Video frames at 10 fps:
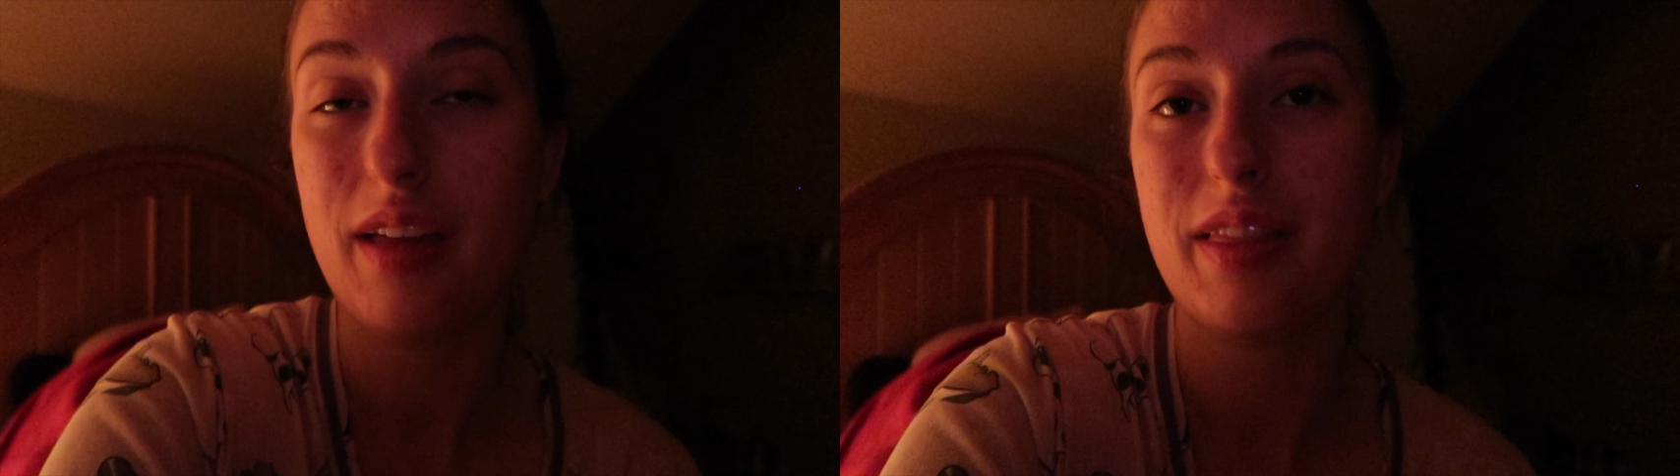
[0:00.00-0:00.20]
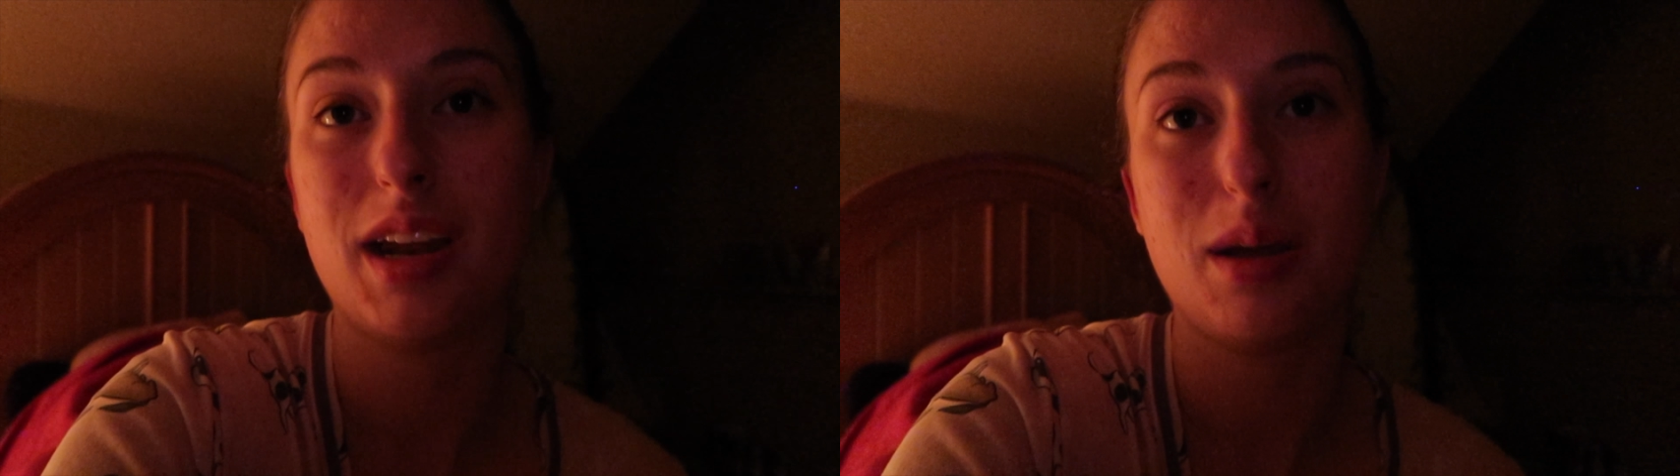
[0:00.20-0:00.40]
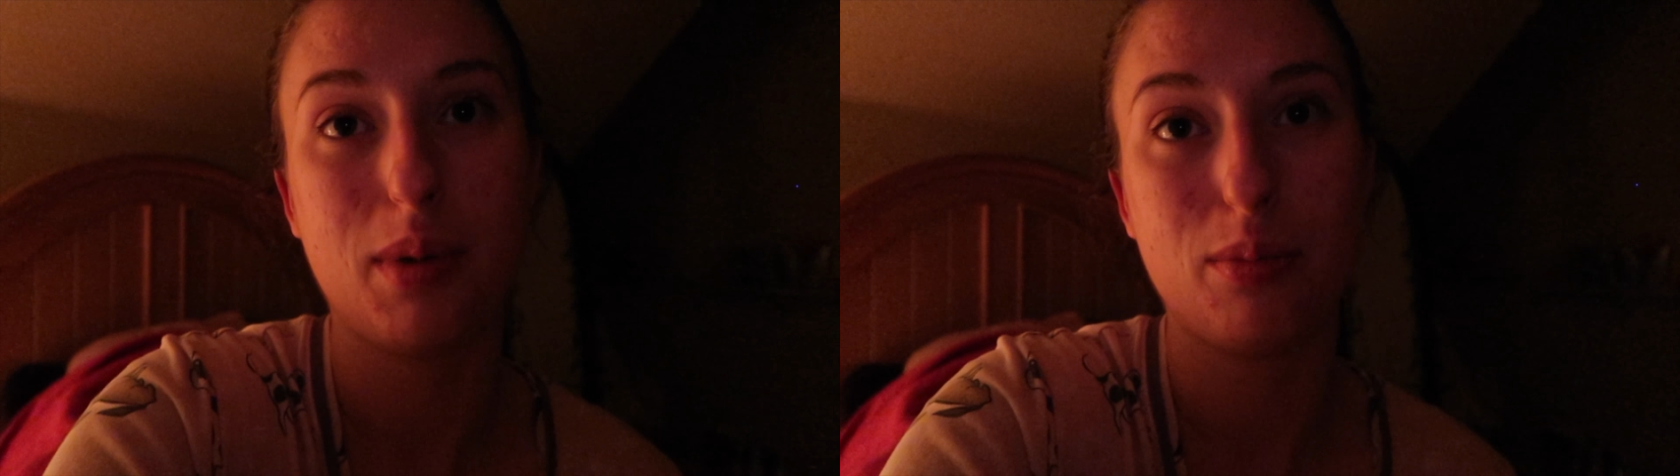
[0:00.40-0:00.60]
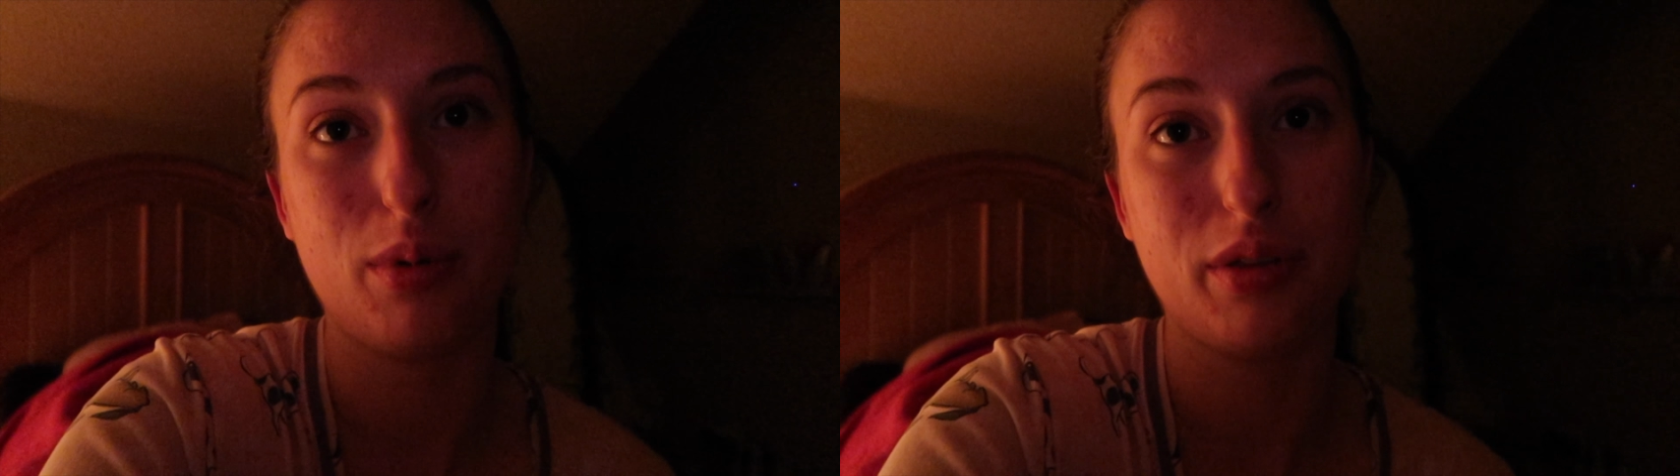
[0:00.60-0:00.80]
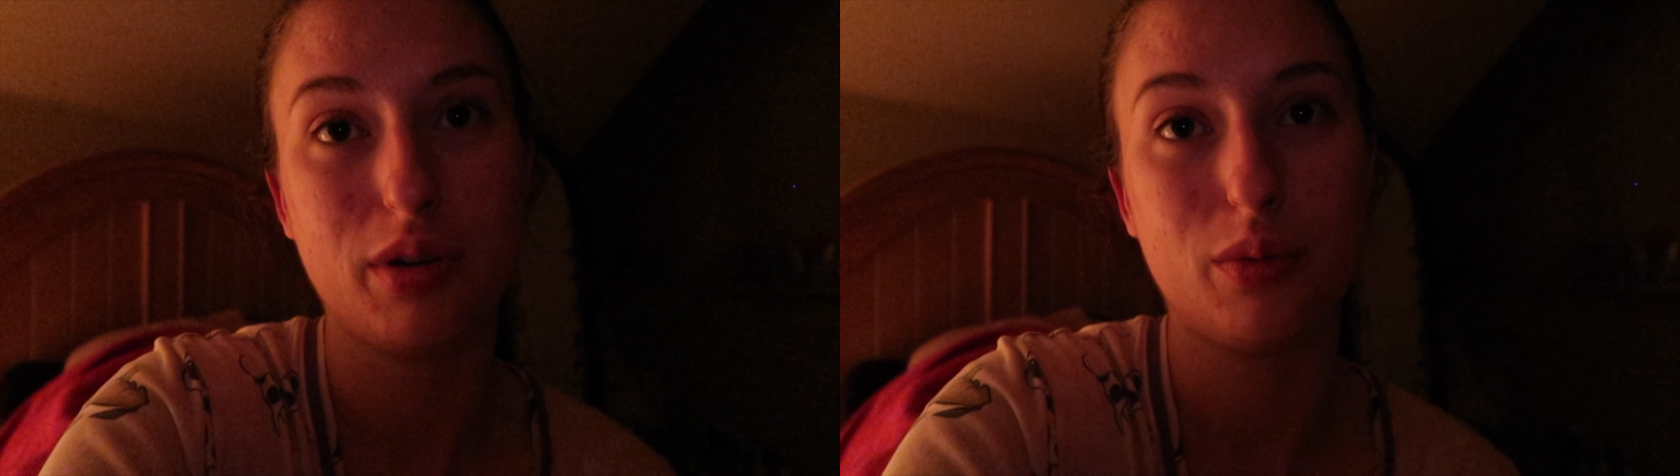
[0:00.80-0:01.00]
and then my
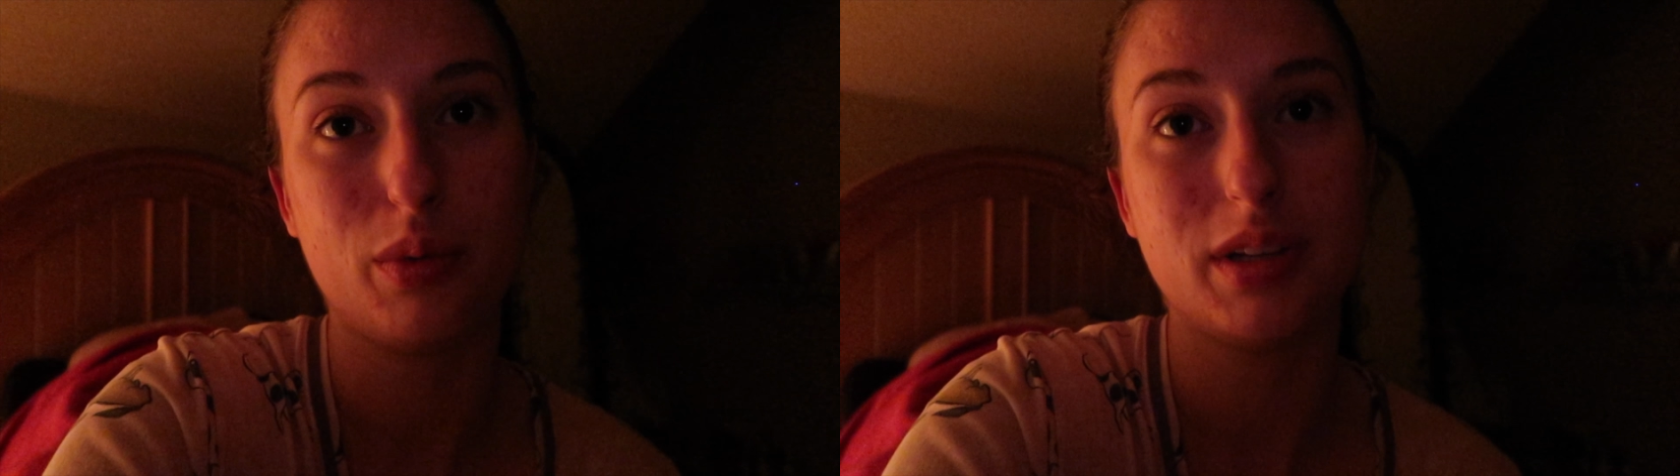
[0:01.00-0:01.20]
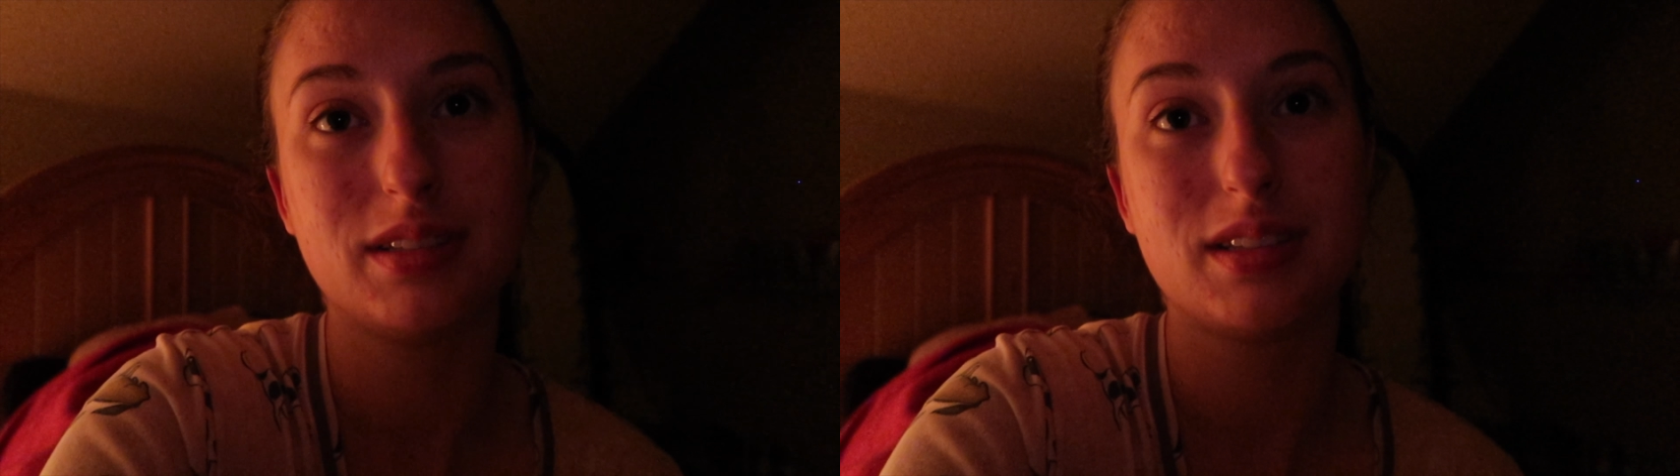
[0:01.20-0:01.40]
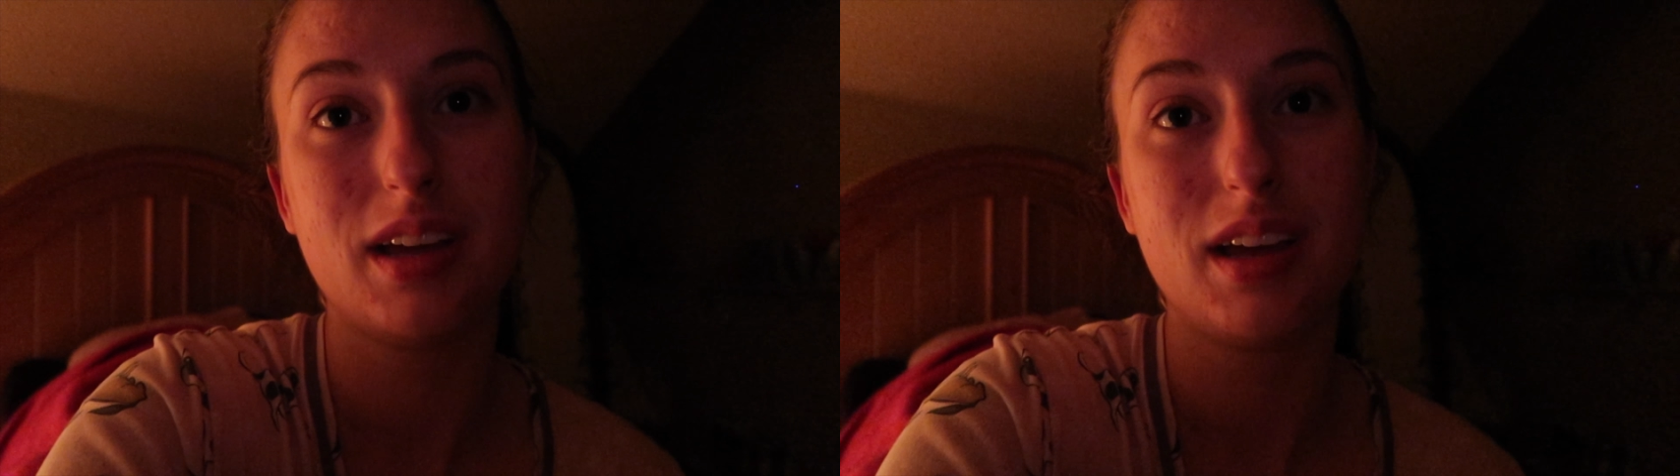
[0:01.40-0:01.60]
brother was